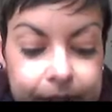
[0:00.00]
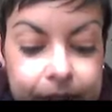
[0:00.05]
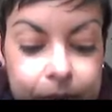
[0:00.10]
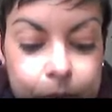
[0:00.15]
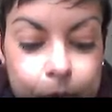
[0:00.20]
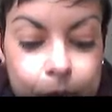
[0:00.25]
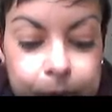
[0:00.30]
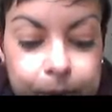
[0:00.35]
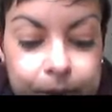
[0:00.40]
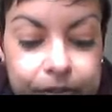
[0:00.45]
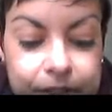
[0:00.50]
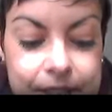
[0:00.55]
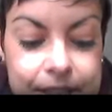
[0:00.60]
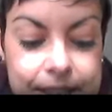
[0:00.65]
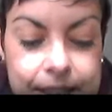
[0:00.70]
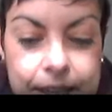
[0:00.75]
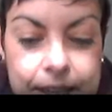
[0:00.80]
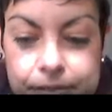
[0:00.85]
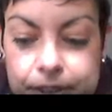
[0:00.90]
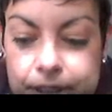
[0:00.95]
and what we've
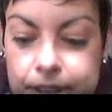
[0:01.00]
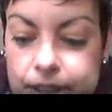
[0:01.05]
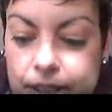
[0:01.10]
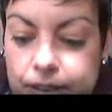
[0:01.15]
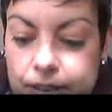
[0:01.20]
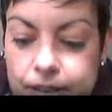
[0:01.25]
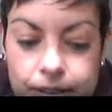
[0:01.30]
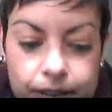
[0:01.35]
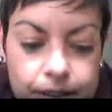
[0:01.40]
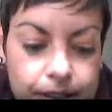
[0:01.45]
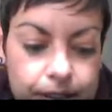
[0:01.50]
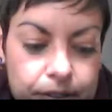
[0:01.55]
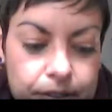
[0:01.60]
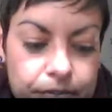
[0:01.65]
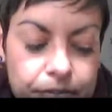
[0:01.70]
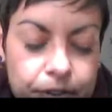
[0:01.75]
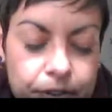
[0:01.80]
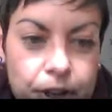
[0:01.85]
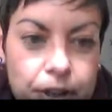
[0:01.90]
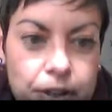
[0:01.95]
discovered thus
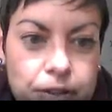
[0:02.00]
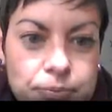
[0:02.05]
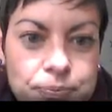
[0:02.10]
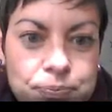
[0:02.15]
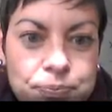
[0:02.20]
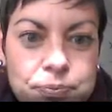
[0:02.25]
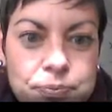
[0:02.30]
far.